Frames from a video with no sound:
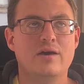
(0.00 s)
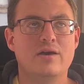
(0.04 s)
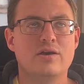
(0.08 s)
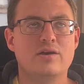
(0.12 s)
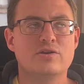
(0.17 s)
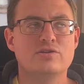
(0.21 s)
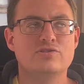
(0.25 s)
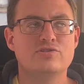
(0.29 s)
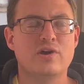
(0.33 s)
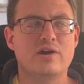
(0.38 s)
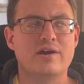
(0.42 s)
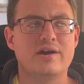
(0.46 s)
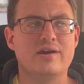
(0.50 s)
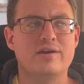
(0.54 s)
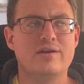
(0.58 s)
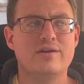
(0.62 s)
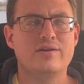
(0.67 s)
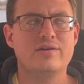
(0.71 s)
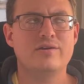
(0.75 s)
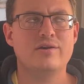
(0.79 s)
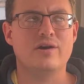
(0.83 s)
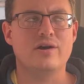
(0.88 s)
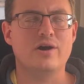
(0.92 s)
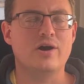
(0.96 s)
Sorry,
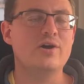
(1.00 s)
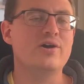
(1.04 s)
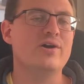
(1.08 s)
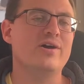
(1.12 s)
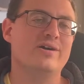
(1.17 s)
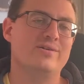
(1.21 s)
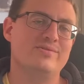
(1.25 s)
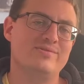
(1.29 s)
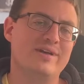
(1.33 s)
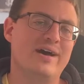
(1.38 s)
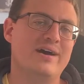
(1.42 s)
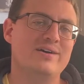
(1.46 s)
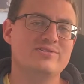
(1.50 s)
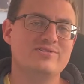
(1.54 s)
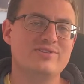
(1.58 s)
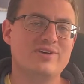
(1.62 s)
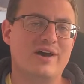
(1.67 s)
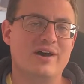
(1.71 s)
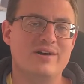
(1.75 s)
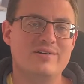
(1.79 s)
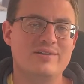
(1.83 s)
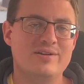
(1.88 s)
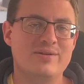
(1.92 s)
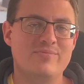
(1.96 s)
yeah. Oh yeah.
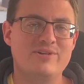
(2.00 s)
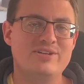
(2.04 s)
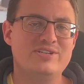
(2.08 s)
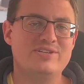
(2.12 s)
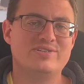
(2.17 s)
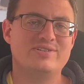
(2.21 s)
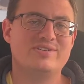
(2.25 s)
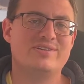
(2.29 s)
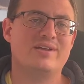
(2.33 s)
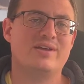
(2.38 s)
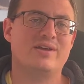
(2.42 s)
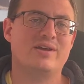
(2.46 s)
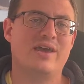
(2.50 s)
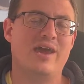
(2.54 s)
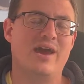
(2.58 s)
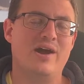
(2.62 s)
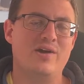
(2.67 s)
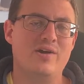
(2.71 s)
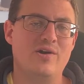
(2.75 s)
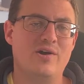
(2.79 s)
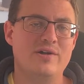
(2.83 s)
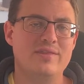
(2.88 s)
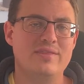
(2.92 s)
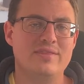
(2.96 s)
Let me just
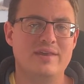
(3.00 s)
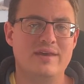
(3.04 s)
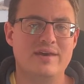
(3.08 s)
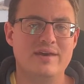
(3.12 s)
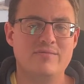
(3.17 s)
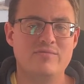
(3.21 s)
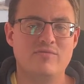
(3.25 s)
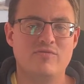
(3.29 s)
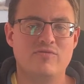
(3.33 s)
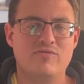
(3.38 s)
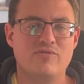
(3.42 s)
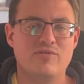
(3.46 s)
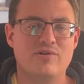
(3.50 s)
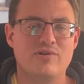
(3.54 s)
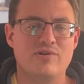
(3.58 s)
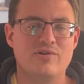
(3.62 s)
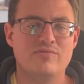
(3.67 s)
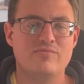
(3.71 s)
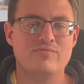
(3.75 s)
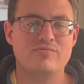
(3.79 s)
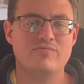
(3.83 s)
carry on there before